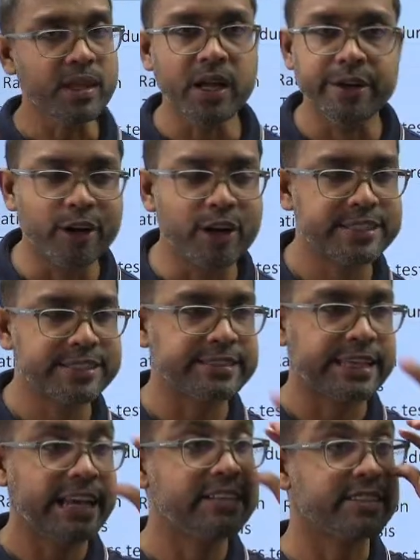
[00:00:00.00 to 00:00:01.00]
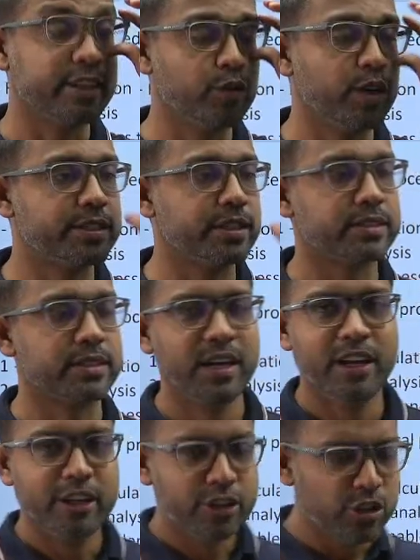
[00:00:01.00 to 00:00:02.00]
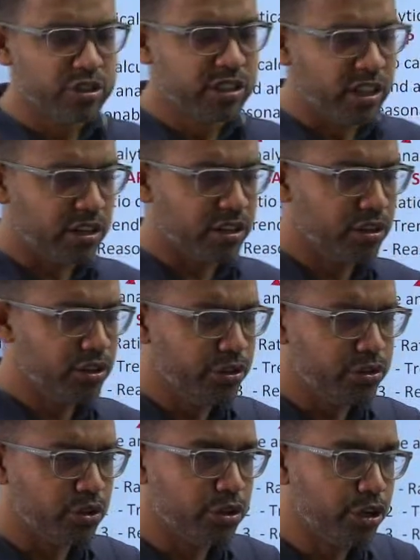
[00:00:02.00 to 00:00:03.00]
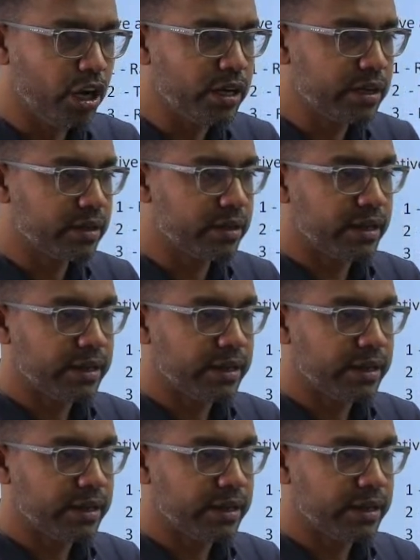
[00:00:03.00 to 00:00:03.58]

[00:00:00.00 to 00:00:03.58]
Now let's say sales invoices. You should not